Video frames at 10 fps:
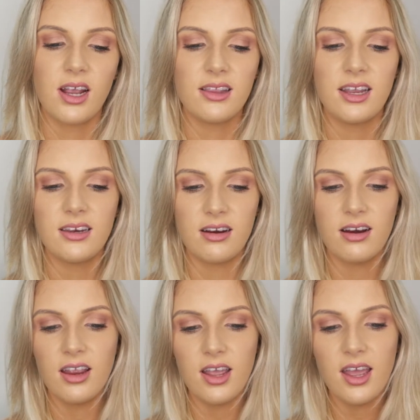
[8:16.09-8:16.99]

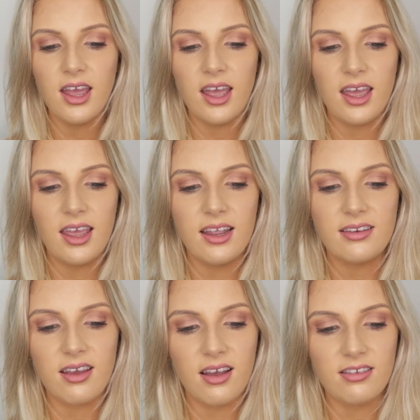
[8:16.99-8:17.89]
eyeliner.
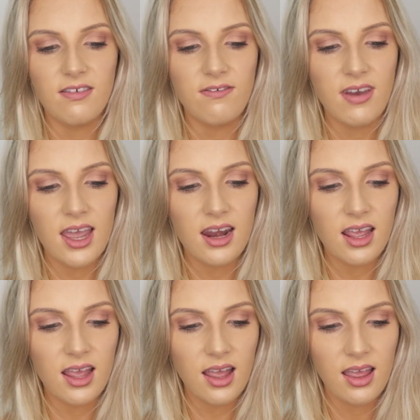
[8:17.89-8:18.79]
It has a
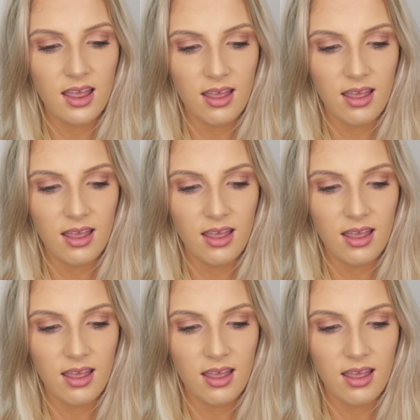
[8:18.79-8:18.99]
very